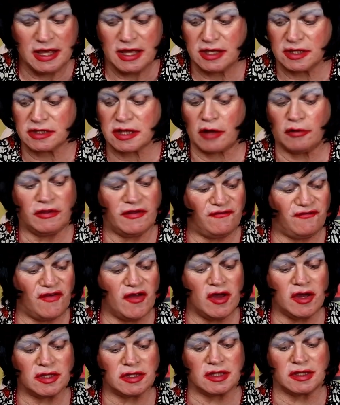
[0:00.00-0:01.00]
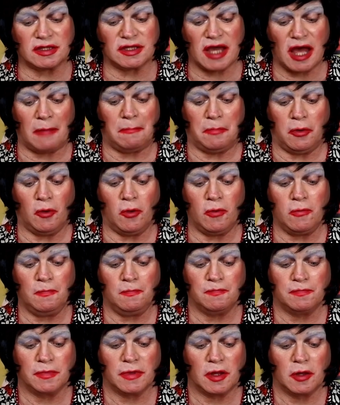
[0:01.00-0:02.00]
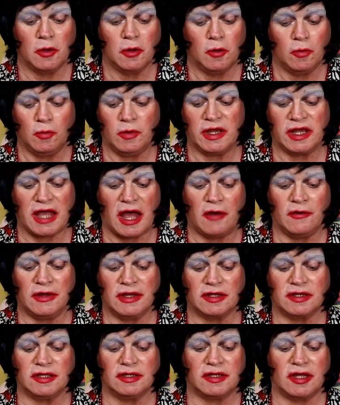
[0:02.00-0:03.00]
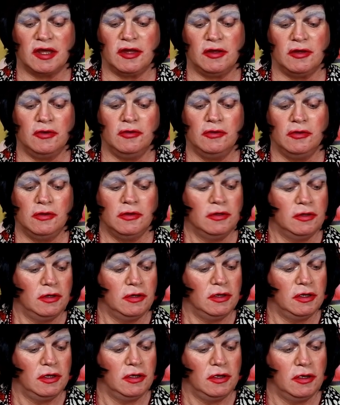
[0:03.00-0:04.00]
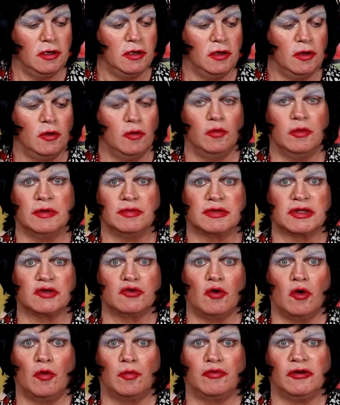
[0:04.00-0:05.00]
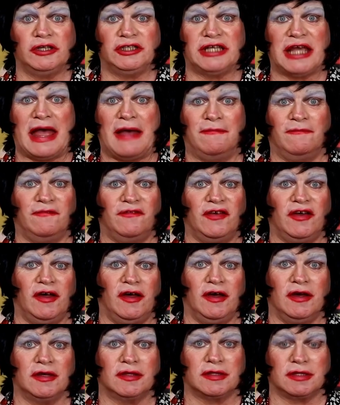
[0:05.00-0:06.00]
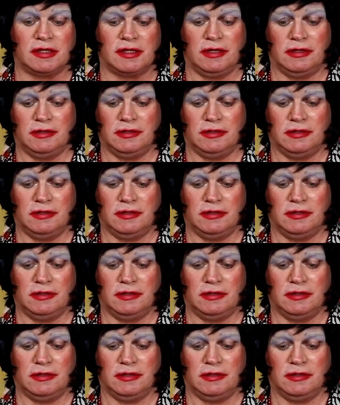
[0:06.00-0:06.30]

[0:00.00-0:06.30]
So the first couple we're going to do with strawberry jam first.